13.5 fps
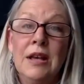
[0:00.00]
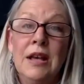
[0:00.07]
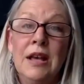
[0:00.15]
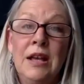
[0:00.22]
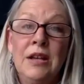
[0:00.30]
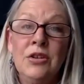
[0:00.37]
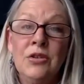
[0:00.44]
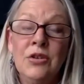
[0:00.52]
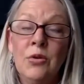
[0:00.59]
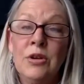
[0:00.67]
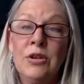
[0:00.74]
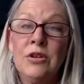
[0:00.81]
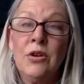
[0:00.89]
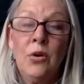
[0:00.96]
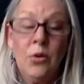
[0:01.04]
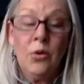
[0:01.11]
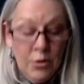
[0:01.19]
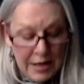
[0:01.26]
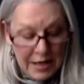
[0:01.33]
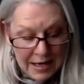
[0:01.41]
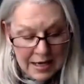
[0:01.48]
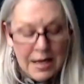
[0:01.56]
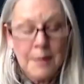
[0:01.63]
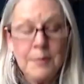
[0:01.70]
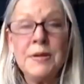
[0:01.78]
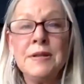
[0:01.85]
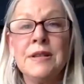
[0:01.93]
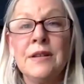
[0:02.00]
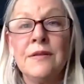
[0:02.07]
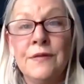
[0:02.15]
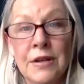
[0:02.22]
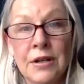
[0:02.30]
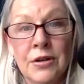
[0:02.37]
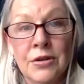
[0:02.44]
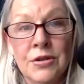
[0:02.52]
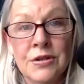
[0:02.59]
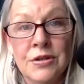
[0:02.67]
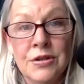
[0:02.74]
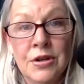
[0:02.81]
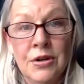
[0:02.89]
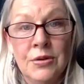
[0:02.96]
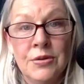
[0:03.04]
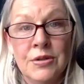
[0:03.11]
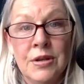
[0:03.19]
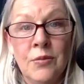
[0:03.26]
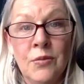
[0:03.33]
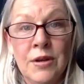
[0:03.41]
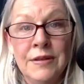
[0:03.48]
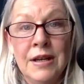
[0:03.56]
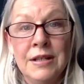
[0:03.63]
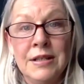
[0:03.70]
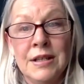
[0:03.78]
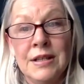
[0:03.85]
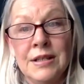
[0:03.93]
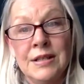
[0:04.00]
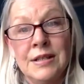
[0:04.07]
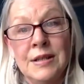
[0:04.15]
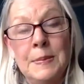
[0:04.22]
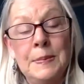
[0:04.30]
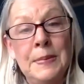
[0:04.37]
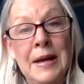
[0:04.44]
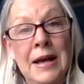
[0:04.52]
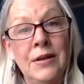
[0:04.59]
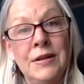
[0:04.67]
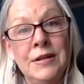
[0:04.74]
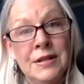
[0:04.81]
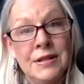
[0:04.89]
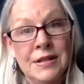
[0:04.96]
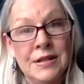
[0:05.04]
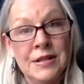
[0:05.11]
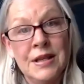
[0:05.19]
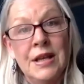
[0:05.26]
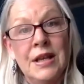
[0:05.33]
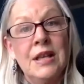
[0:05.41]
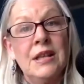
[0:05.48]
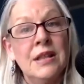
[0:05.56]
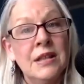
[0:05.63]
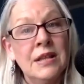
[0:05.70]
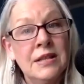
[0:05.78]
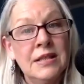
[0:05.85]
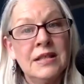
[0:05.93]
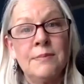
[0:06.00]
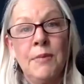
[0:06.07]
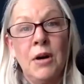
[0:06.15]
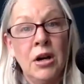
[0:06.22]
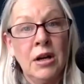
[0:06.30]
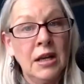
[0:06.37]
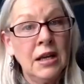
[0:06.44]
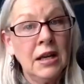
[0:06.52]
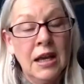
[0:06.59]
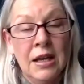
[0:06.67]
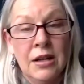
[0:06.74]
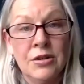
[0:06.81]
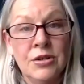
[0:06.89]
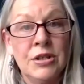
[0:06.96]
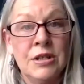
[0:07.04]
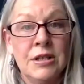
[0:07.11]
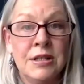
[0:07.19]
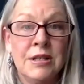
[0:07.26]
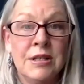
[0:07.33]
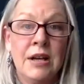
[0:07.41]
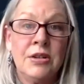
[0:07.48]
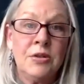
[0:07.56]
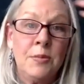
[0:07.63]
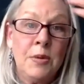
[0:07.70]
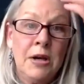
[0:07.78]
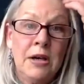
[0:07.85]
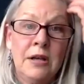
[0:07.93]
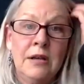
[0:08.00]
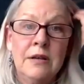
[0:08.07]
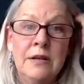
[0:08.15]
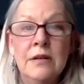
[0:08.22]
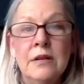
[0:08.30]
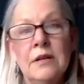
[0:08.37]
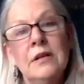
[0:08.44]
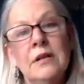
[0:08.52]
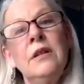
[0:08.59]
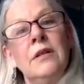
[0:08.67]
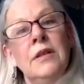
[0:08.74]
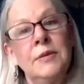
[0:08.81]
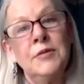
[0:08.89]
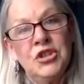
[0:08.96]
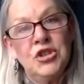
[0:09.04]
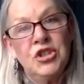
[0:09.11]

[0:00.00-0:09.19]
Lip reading: and you're going to hold opposite fingers and toes. And what that does is it balances the sparking energy inside your body, like.